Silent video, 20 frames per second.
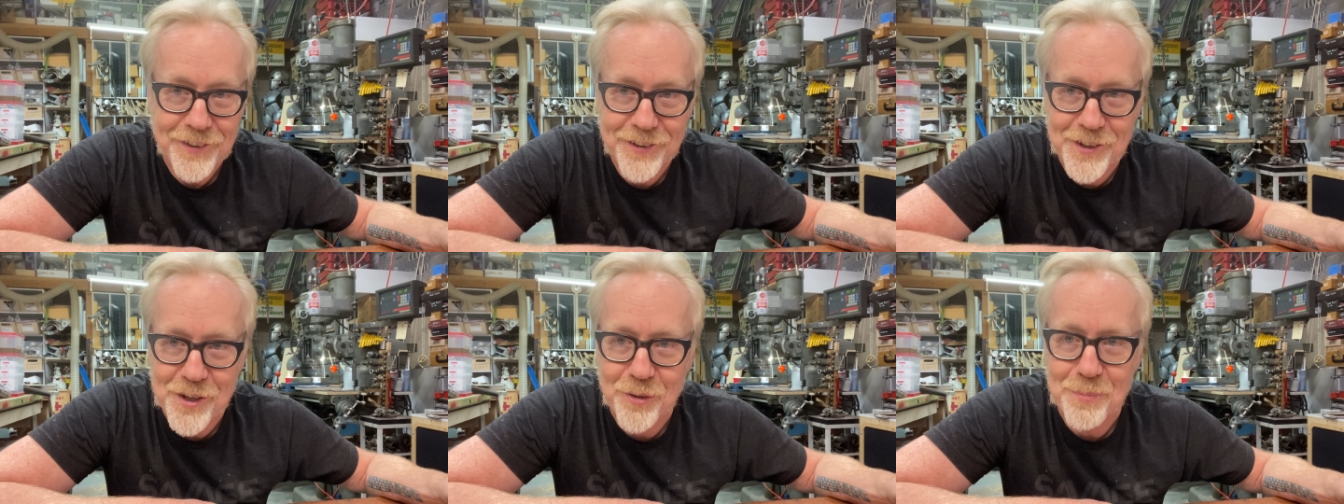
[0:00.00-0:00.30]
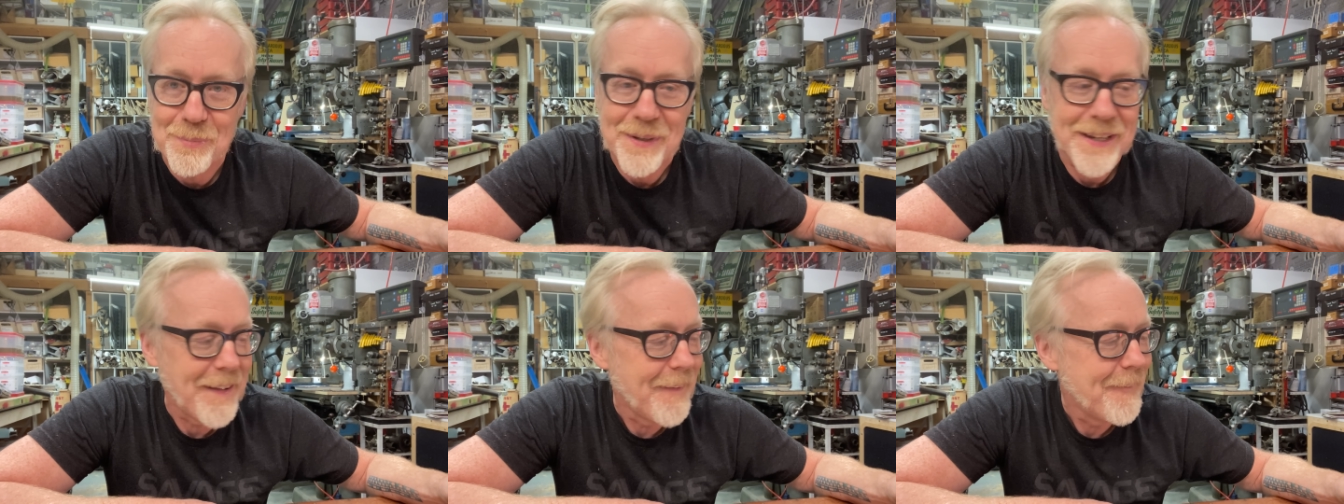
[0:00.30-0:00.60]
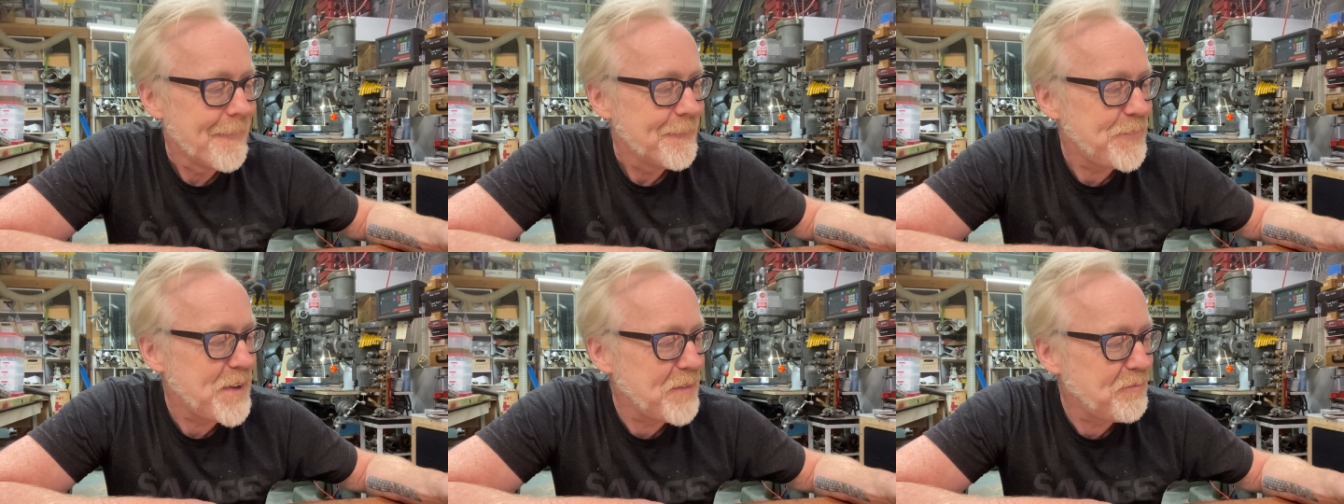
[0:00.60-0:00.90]
excuse me,
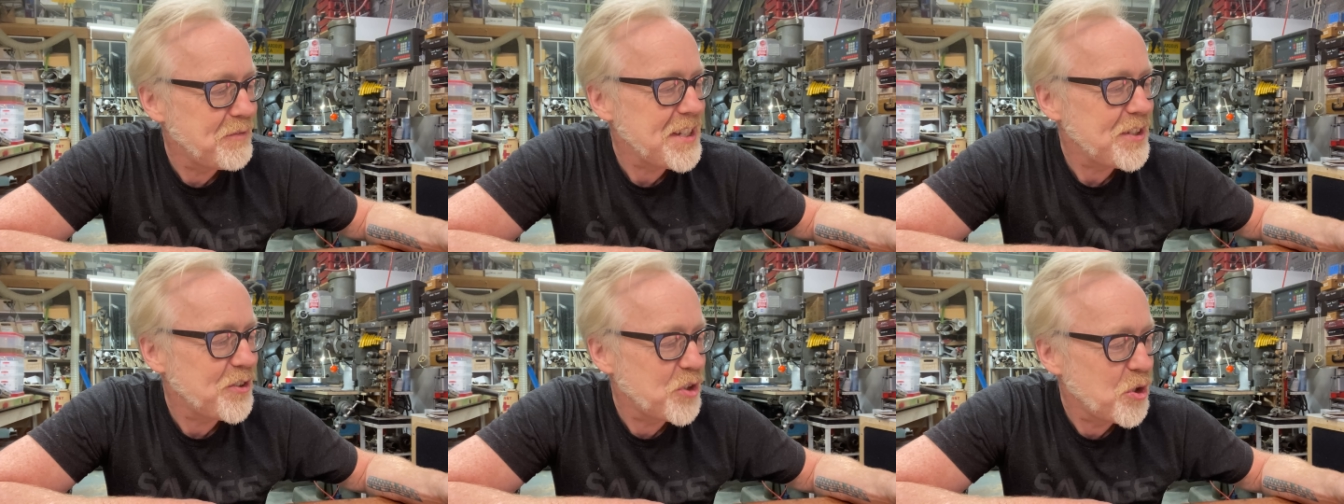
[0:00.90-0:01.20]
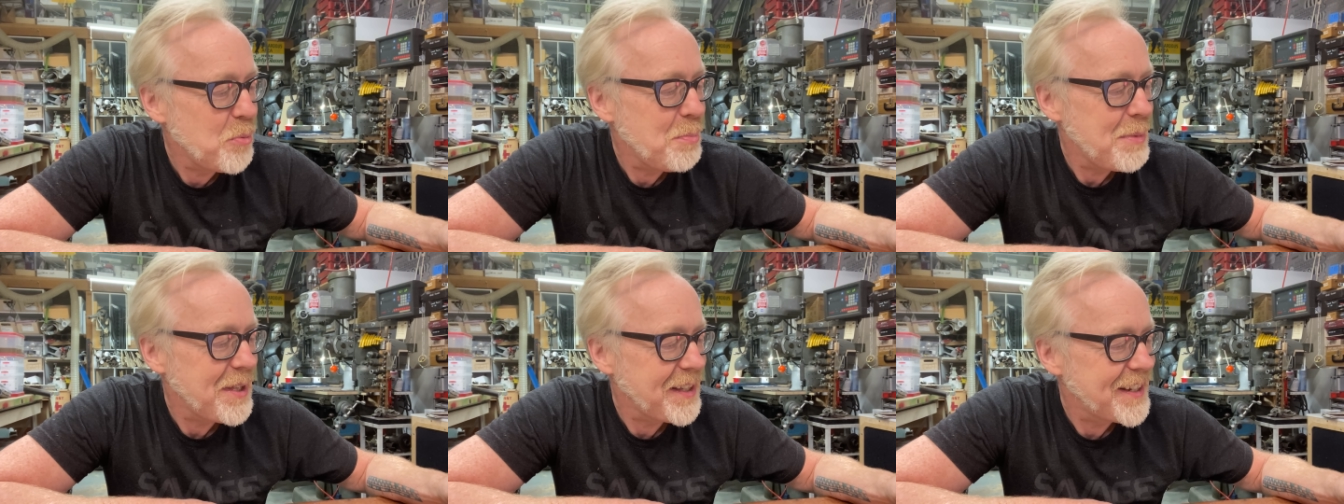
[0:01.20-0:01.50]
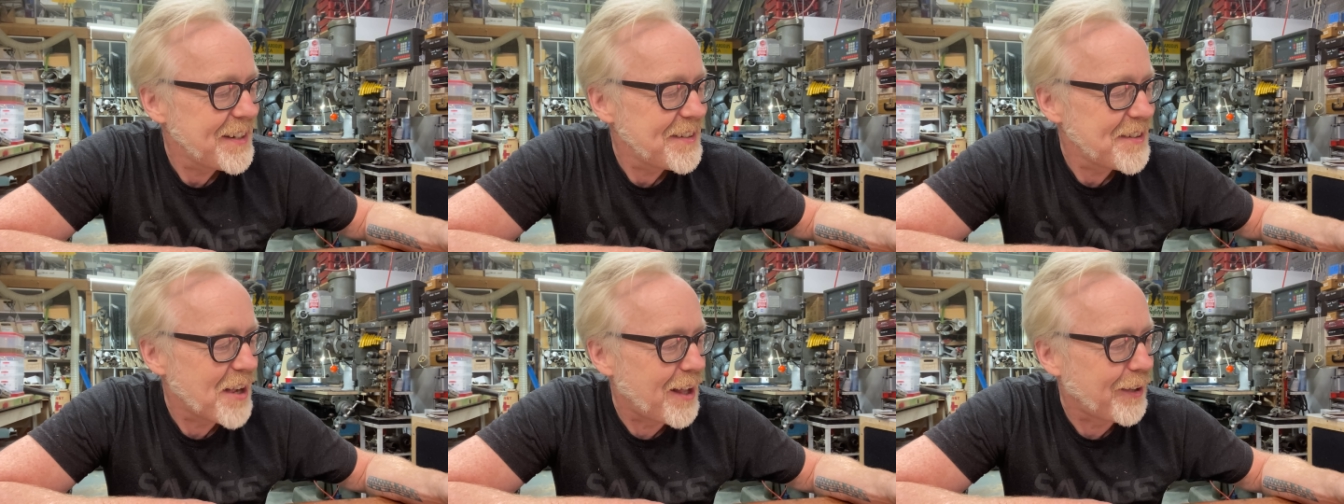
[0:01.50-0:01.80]
$52
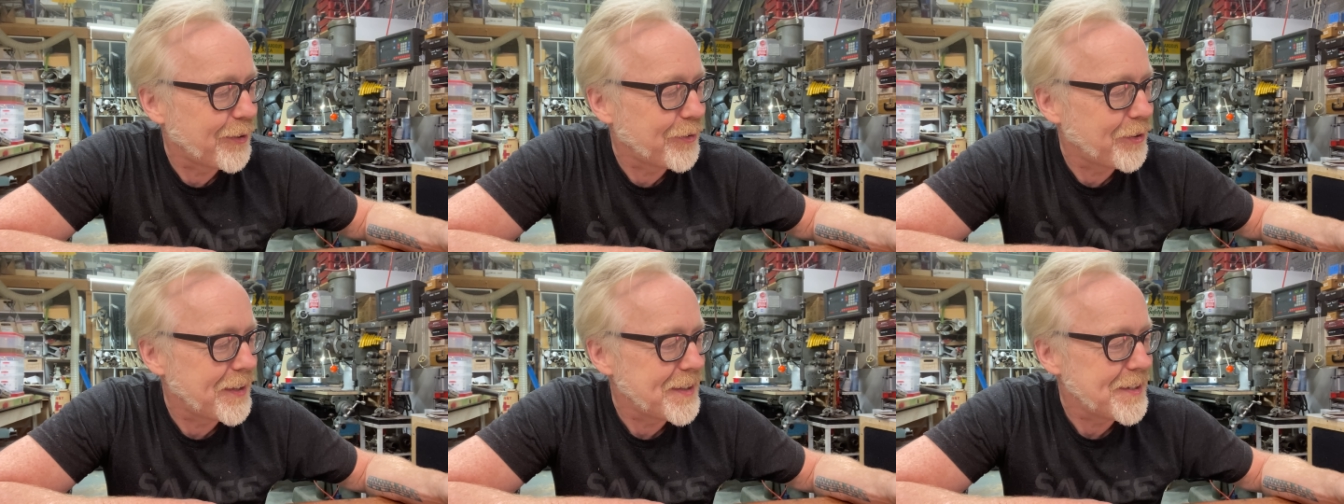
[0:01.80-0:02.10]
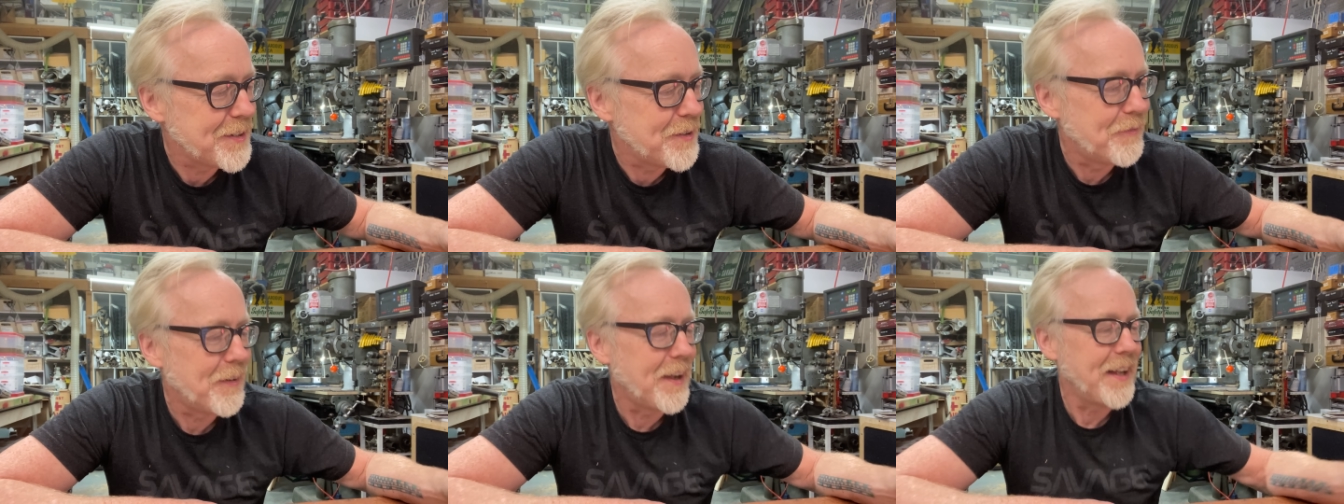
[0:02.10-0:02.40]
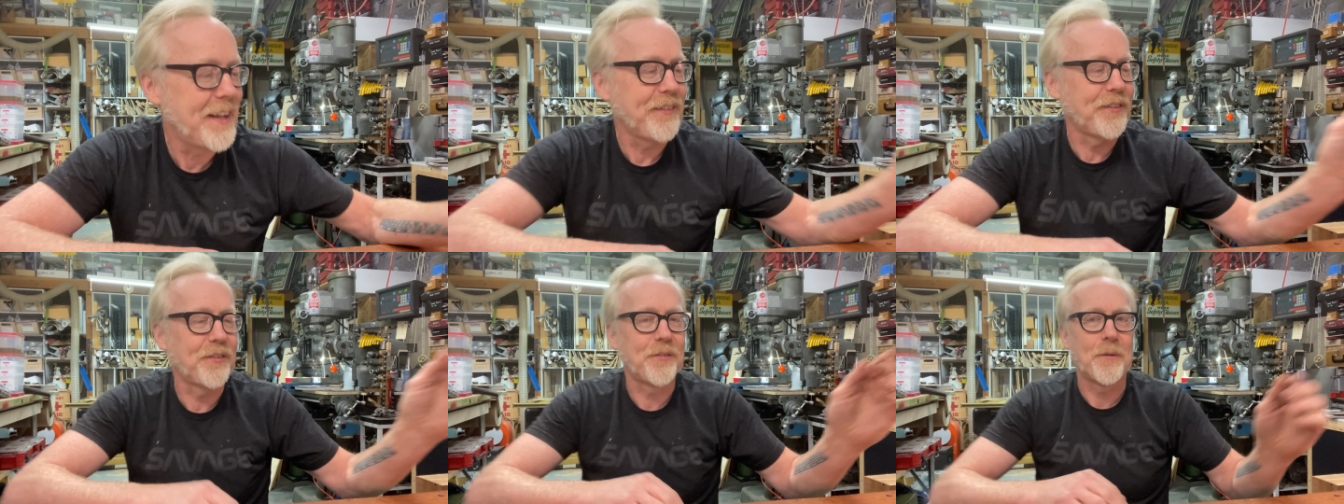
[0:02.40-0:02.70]
million on the
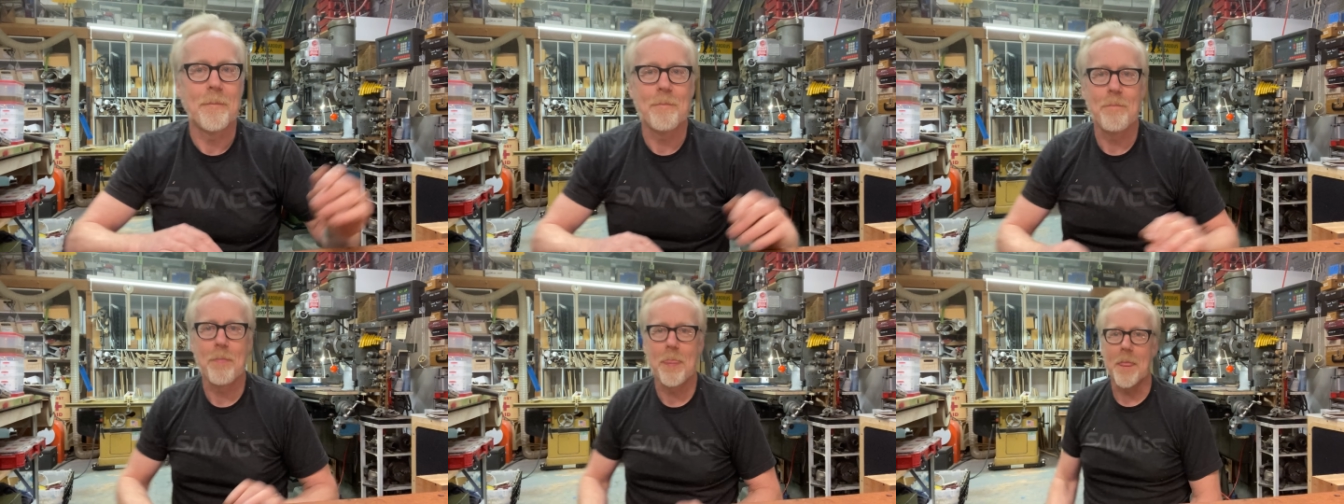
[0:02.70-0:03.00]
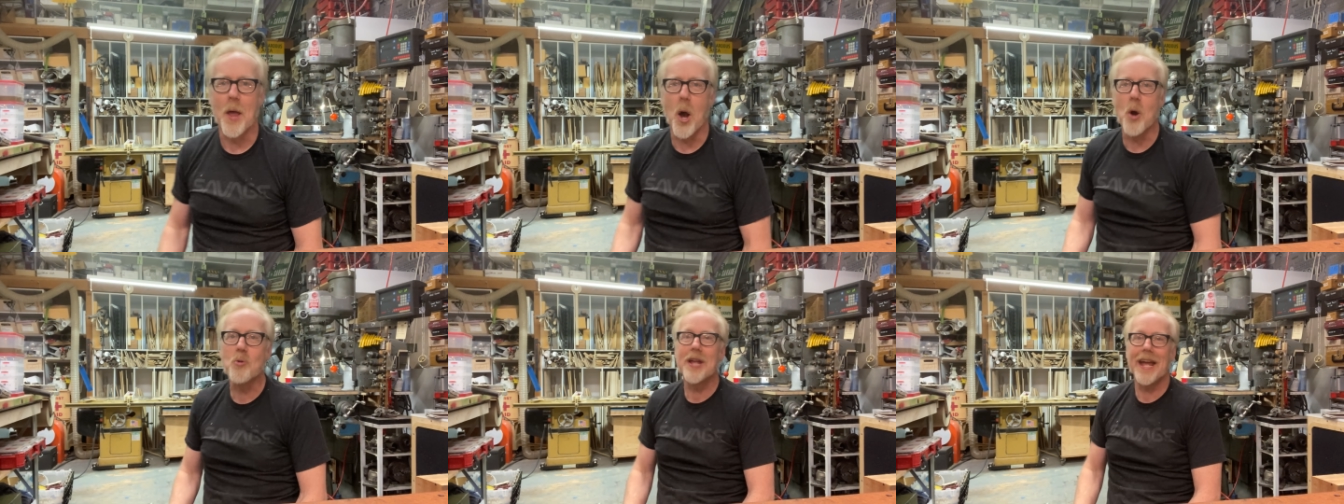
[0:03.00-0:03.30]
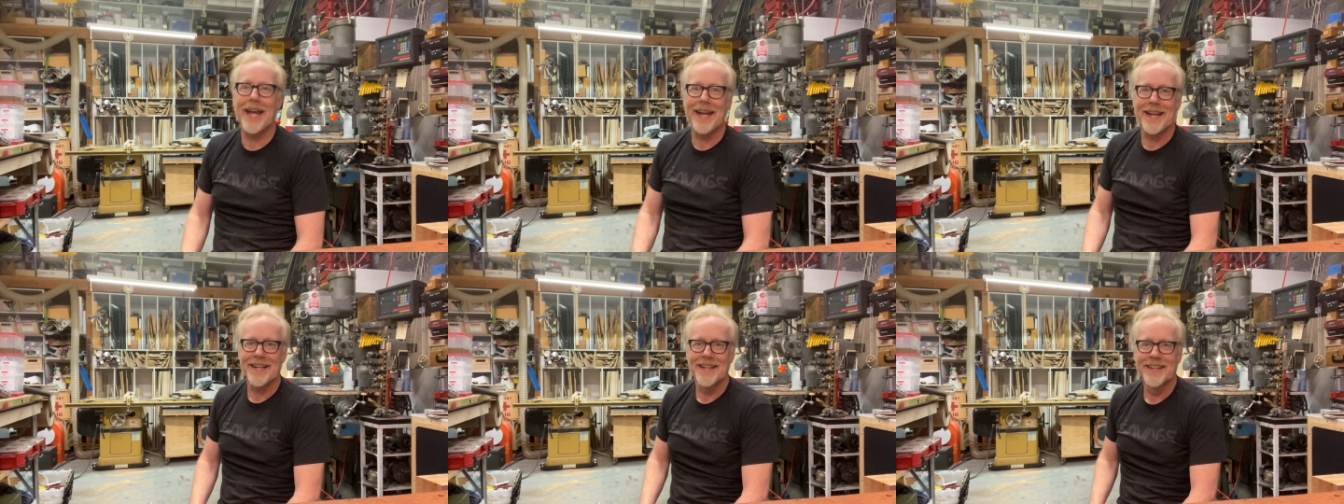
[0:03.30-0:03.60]
device.
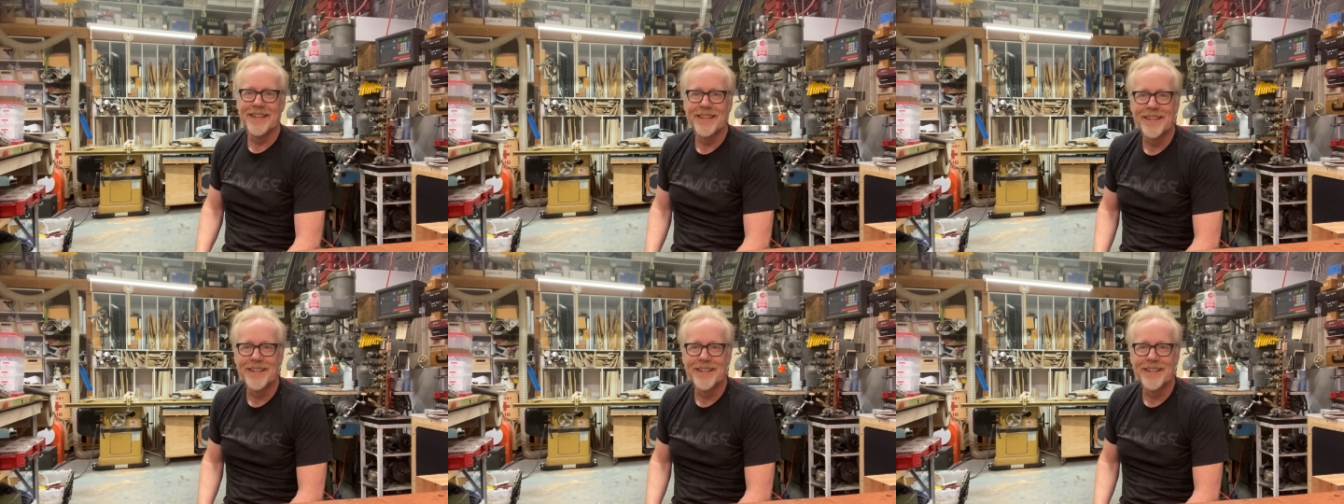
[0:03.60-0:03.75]
Okay.